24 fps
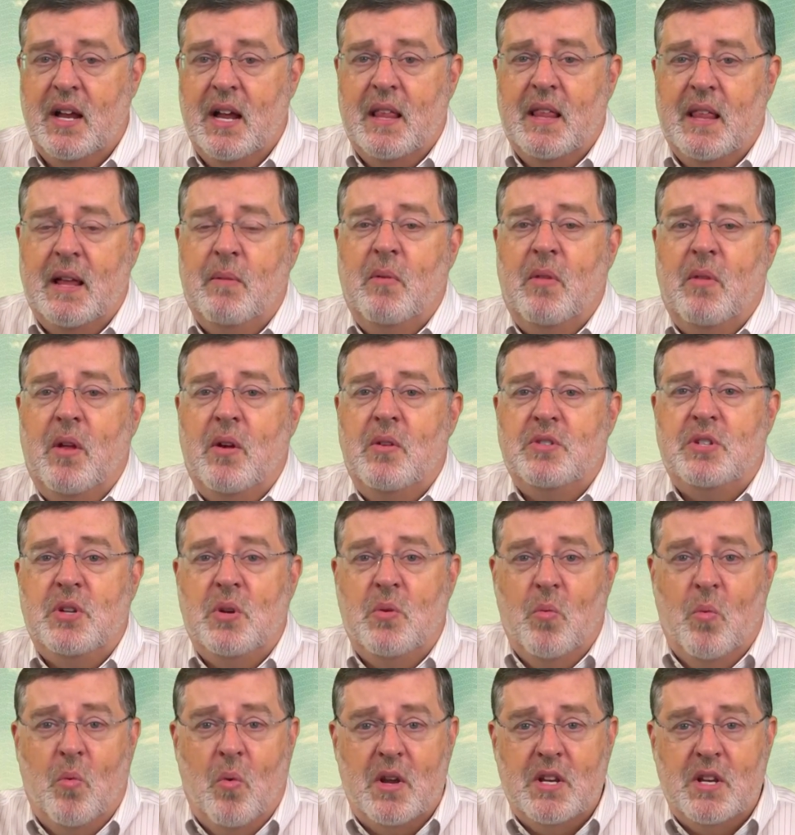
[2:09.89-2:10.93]
They were those who
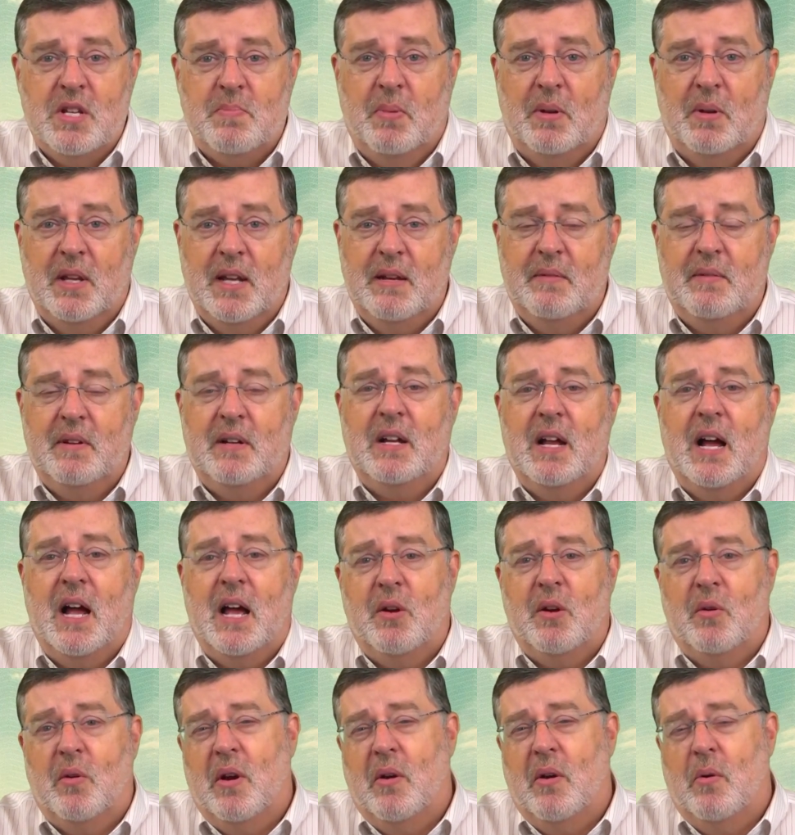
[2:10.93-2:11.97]
once believed in God
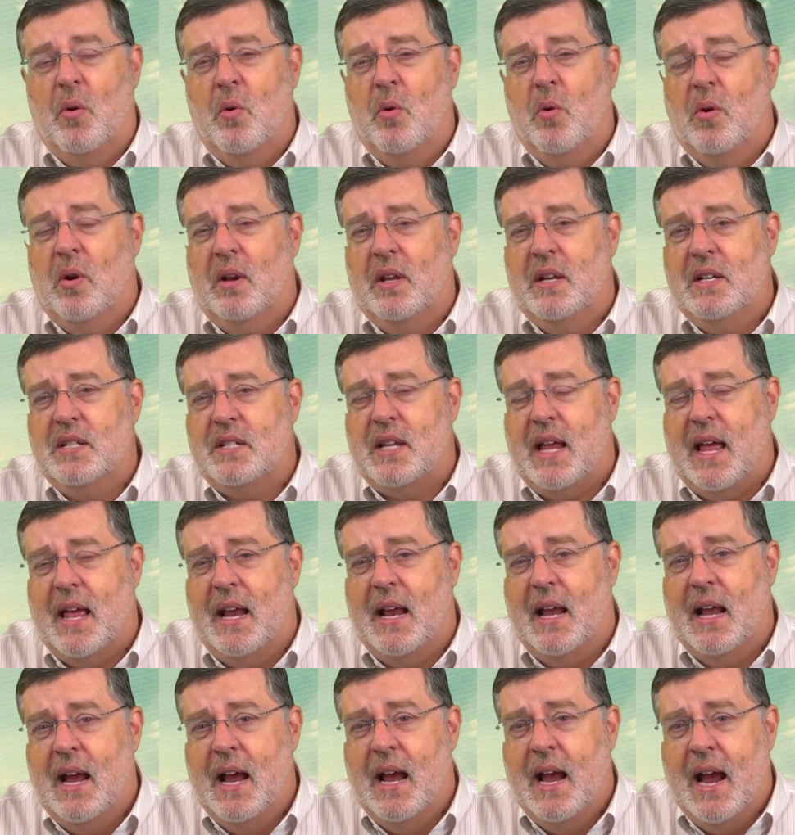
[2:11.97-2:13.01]
or who at least had
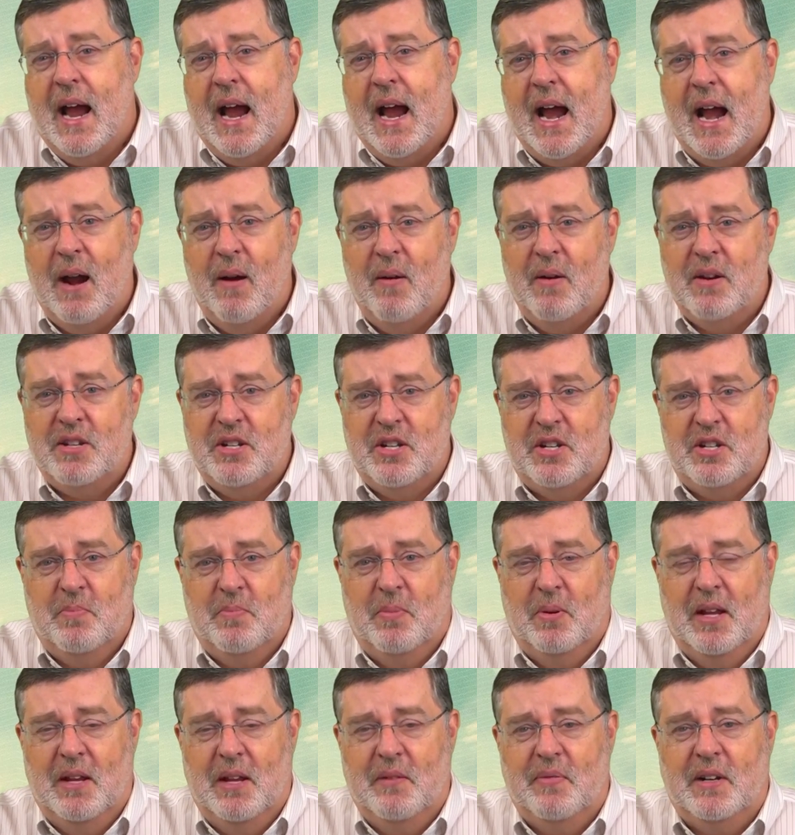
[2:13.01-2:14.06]
a heritage of
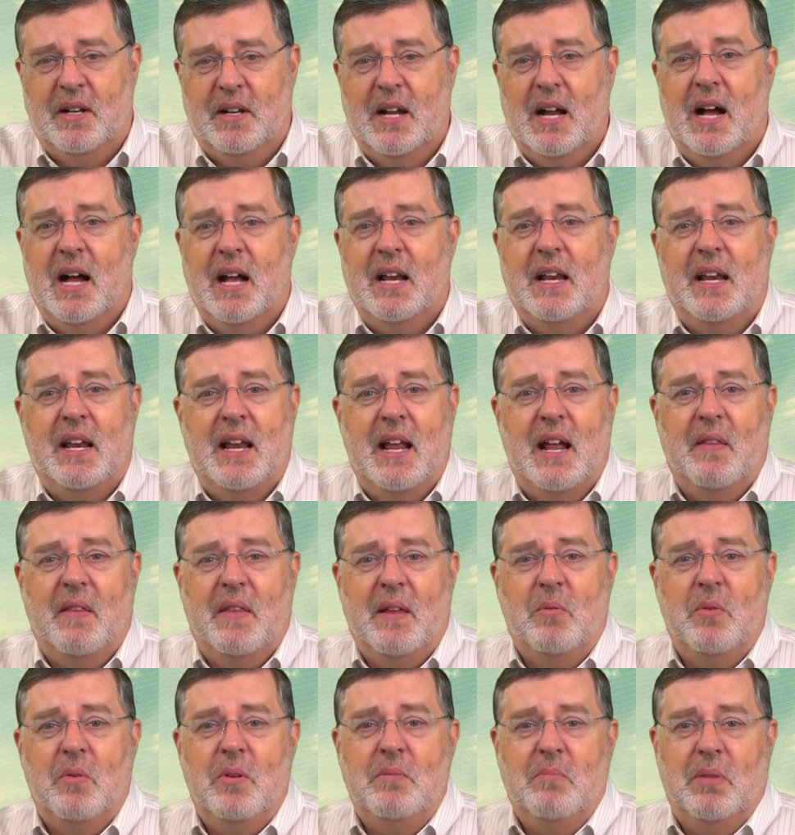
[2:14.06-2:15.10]
belief in God, and now they
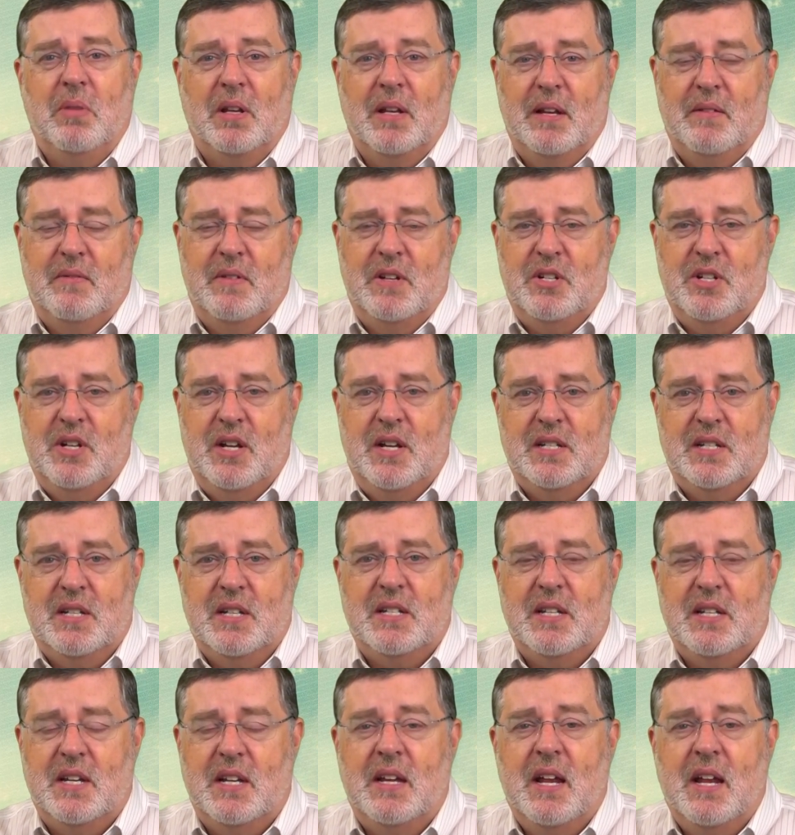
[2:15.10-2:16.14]
wouldn't believe in Jesus.